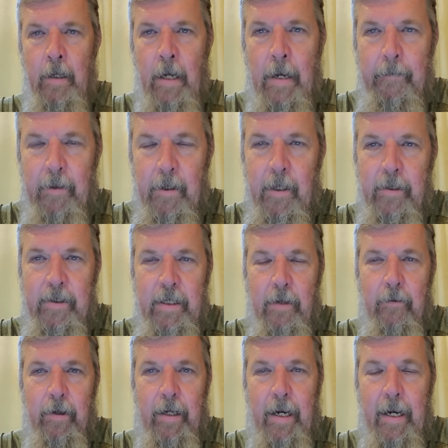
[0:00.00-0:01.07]
Happy lunch
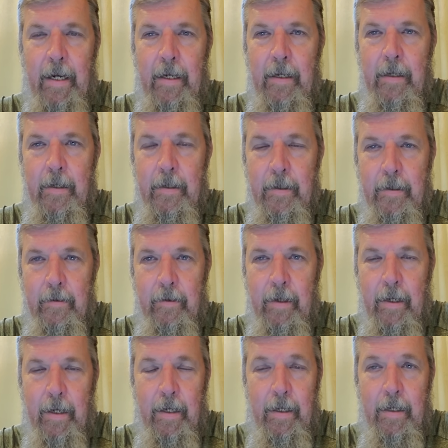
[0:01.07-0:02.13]
hour, gang.
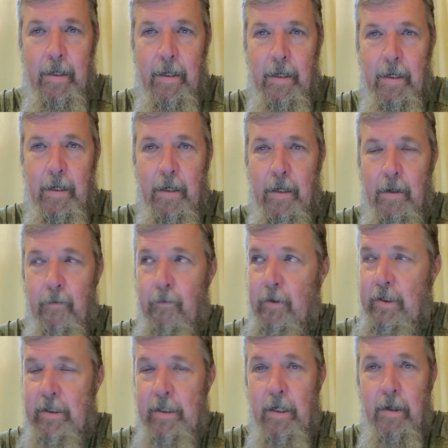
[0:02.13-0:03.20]
Okay, we'll
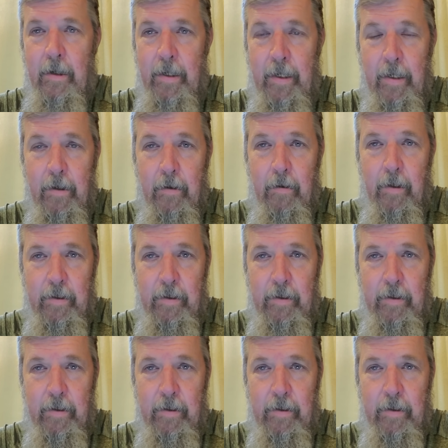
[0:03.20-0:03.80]
start here.